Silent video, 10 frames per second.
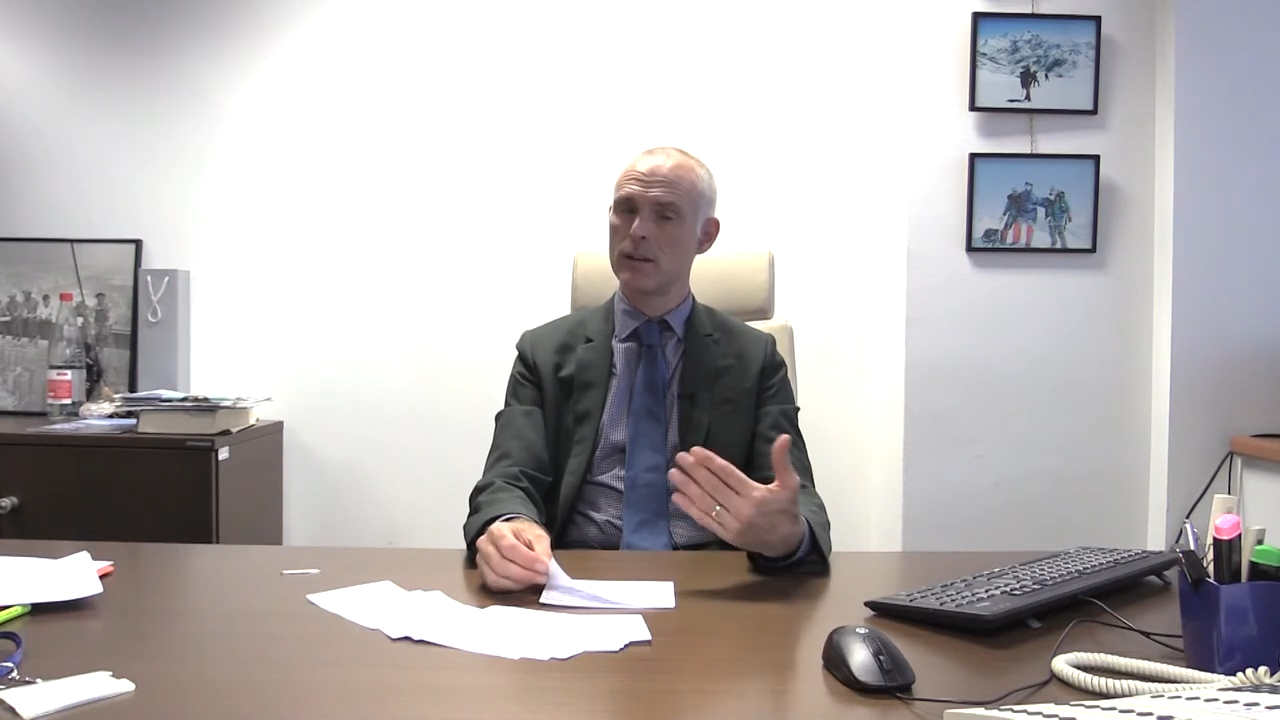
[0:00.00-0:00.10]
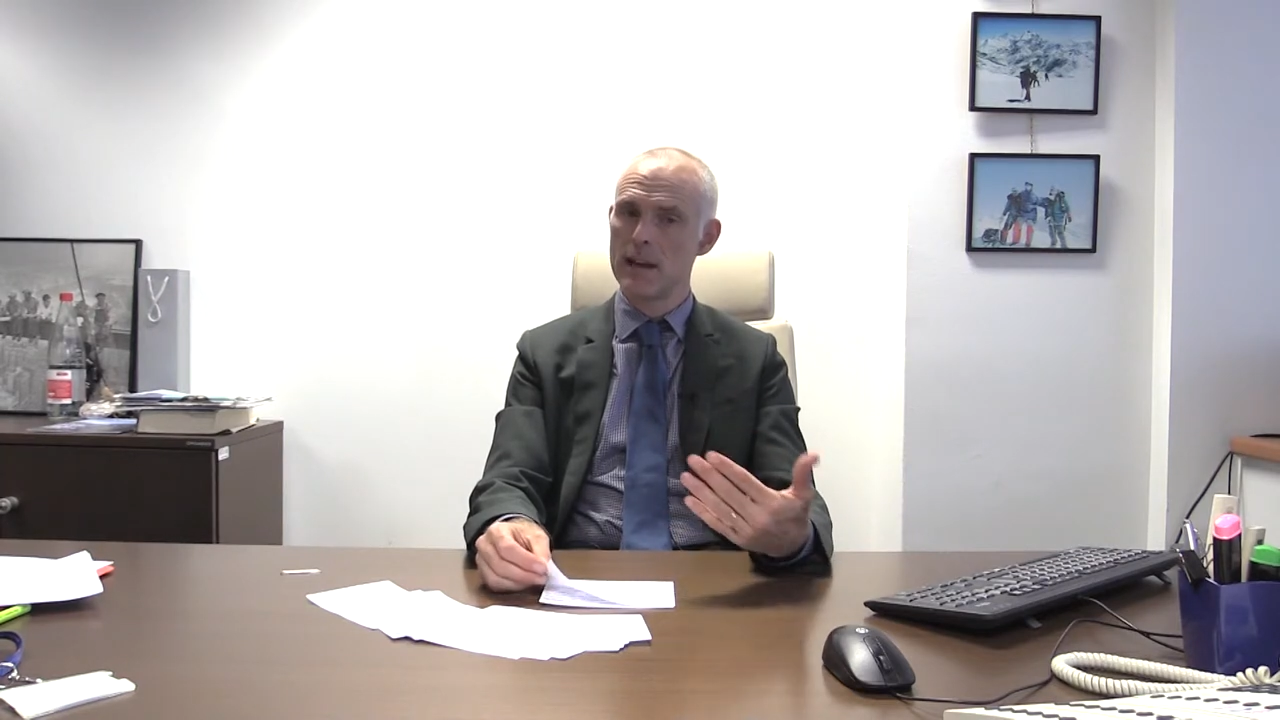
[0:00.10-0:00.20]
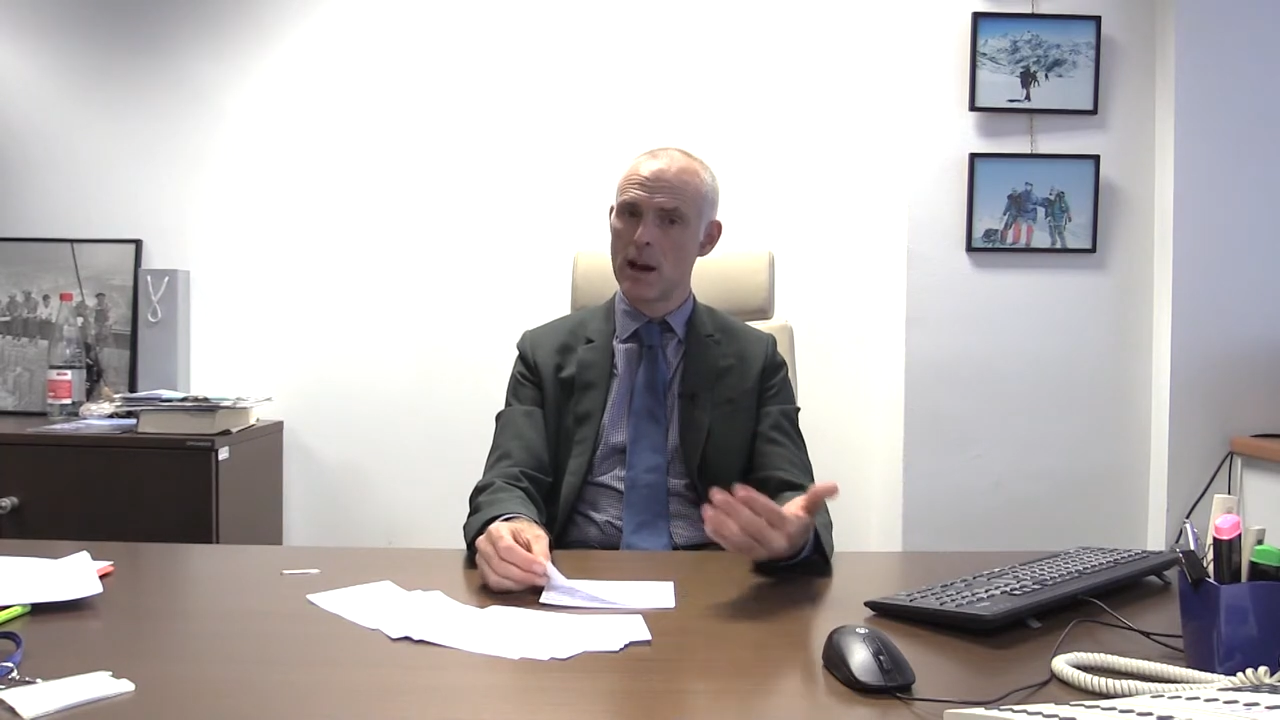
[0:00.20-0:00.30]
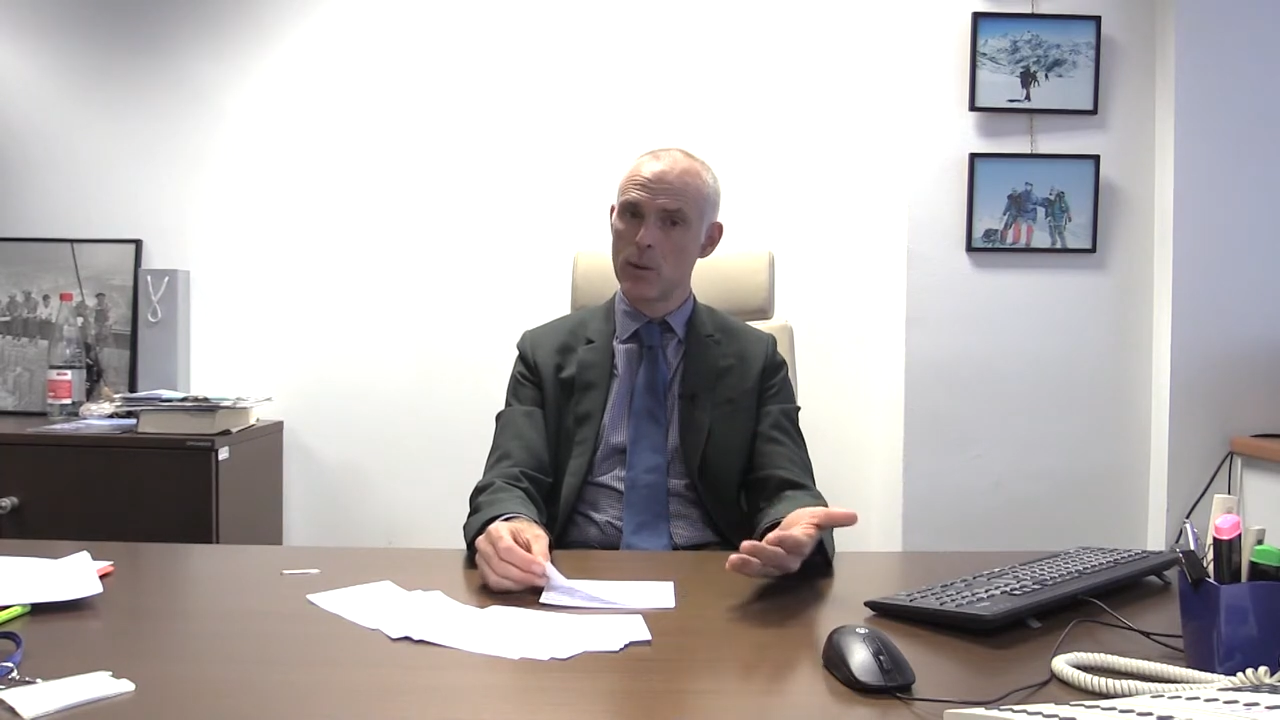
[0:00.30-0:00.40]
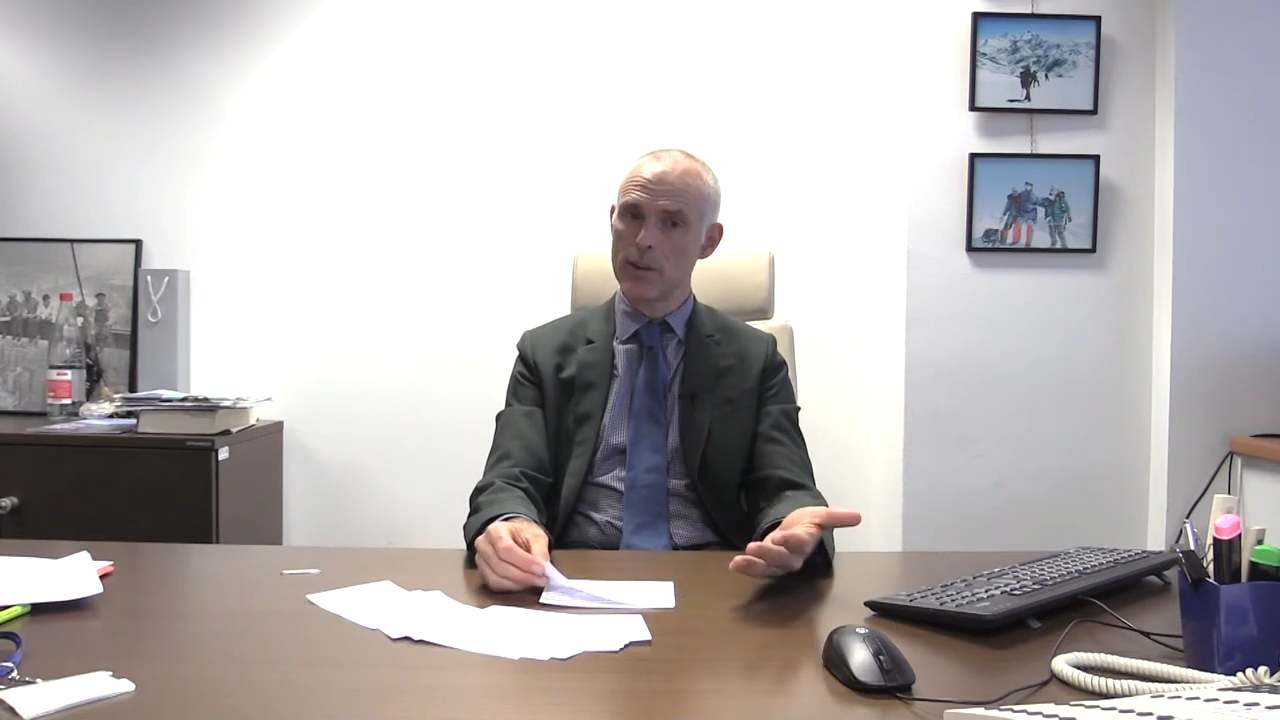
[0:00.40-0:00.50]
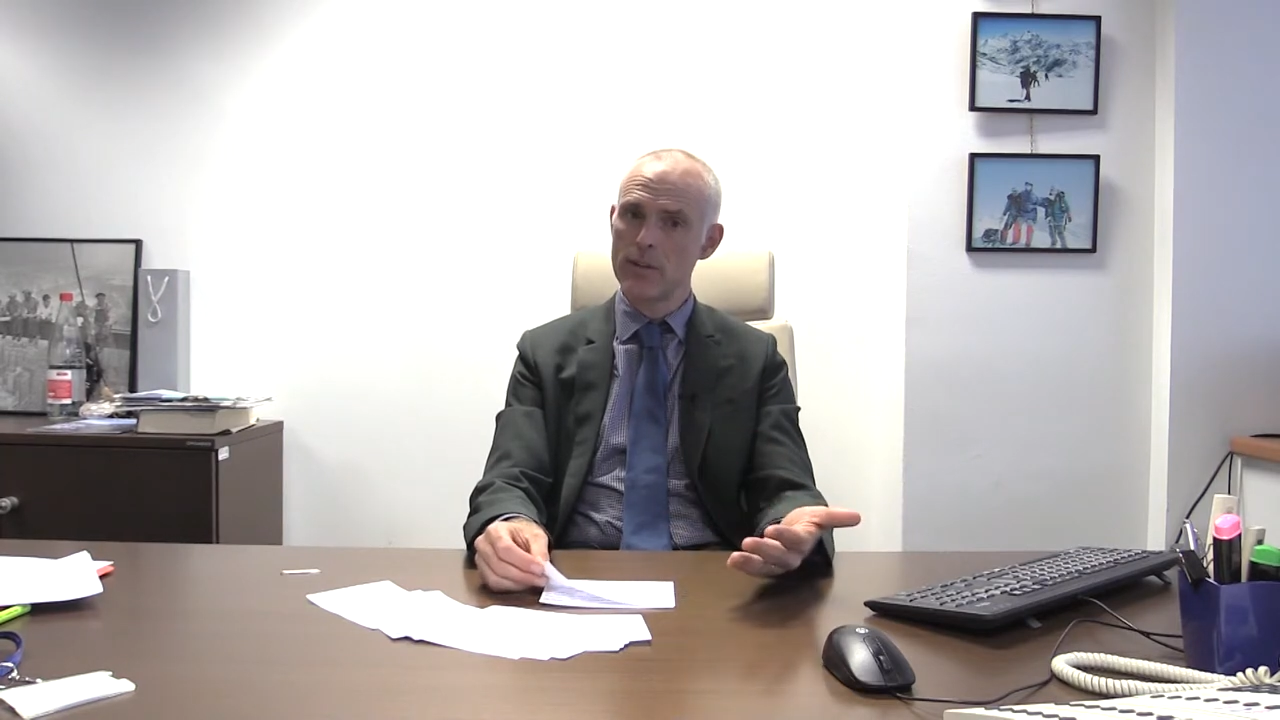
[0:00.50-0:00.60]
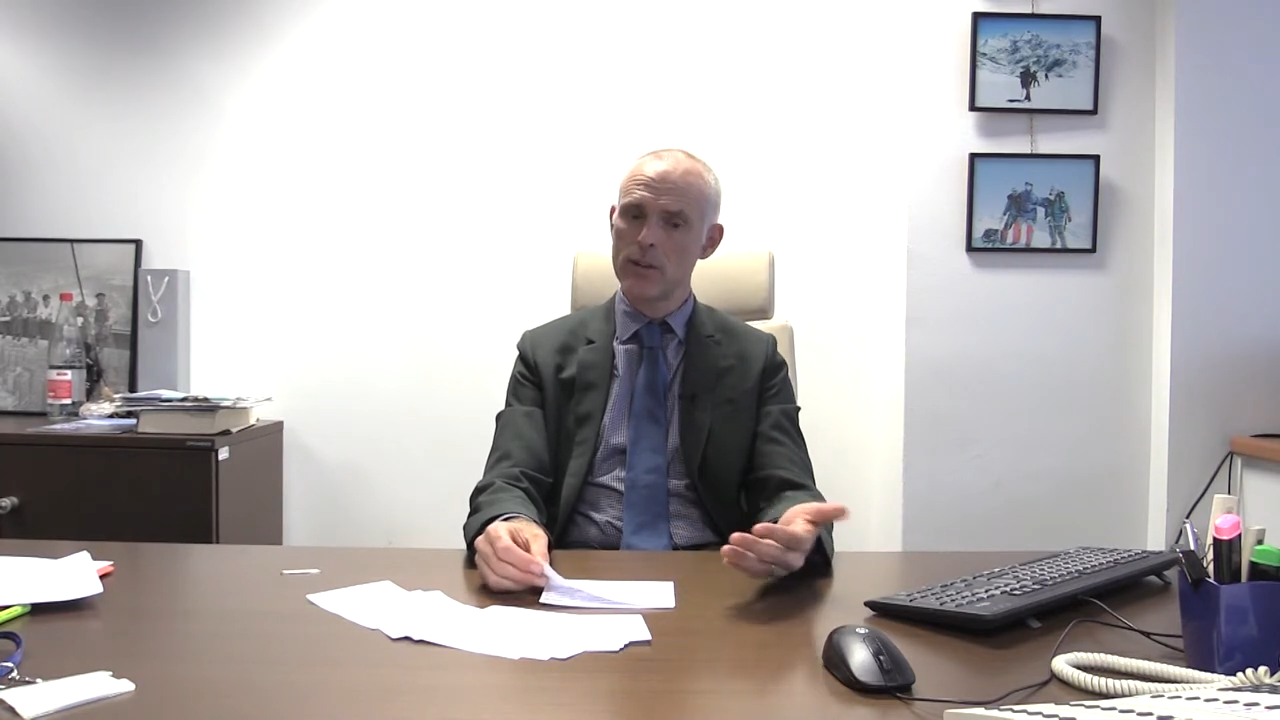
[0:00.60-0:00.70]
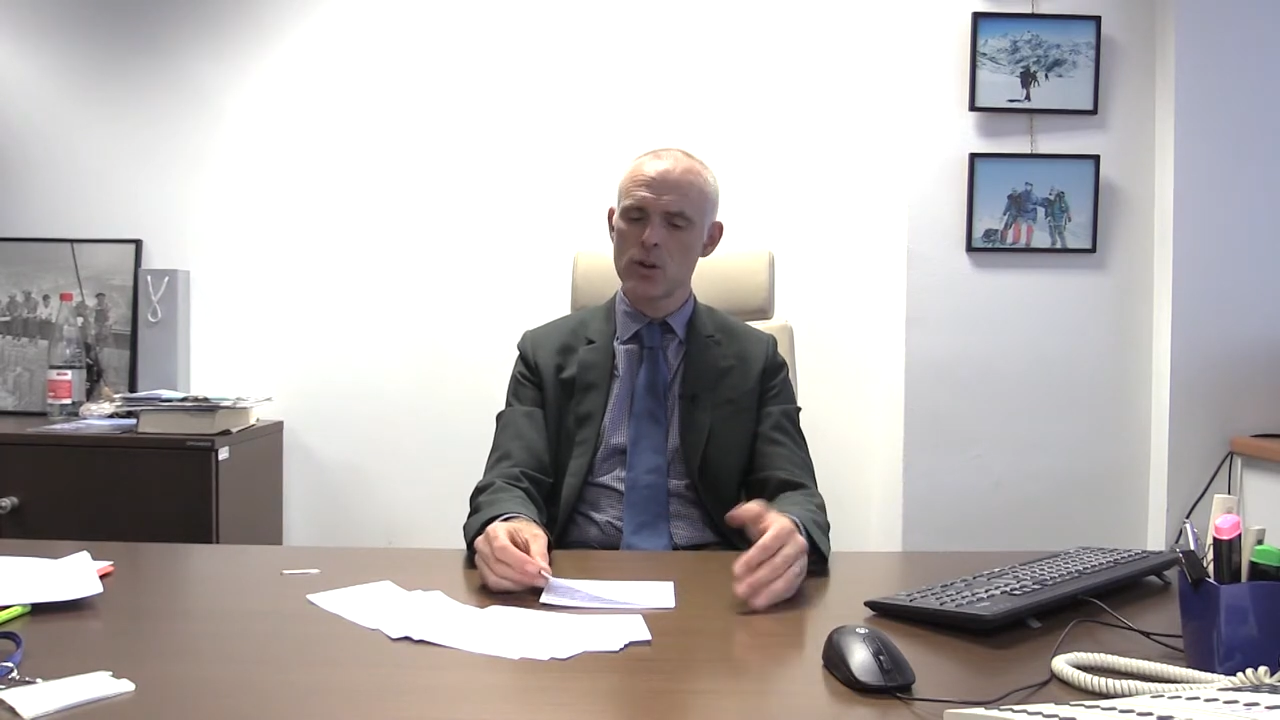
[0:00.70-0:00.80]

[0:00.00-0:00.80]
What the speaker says: Now, within the